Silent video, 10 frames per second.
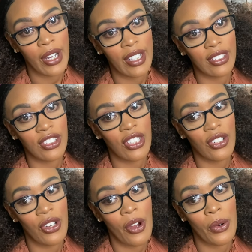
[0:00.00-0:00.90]
and to
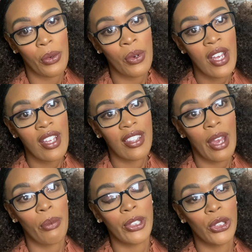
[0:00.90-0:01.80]
know
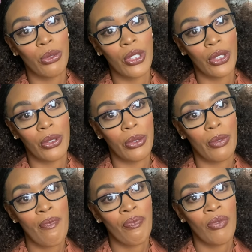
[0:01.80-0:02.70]
that what you do,